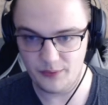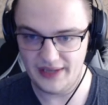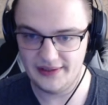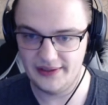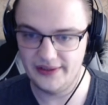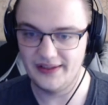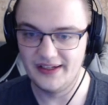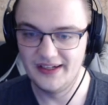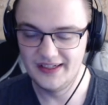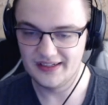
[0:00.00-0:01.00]
Ranloo.
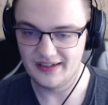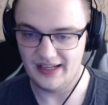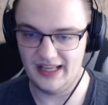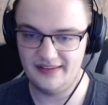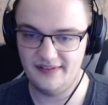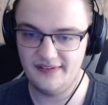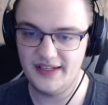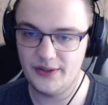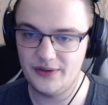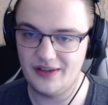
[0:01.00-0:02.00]
Uh, this is the
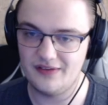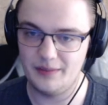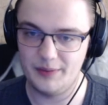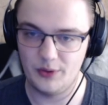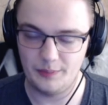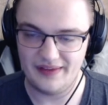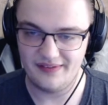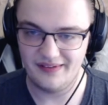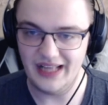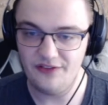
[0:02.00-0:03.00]
hero that's going to be
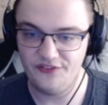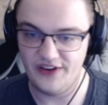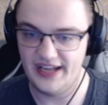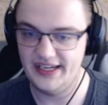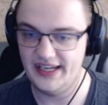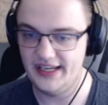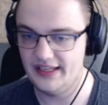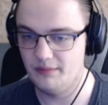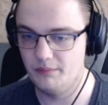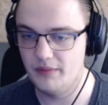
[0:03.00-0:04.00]
replacing Galthran
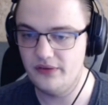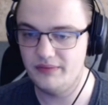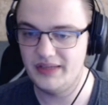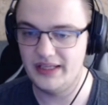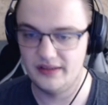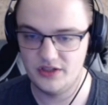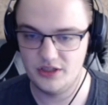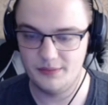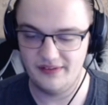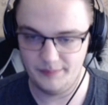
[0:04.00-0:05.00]
in most of the
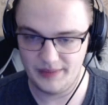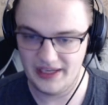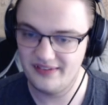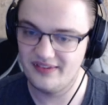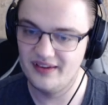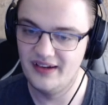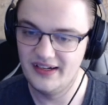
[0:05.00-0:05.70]
non-Jebus templates.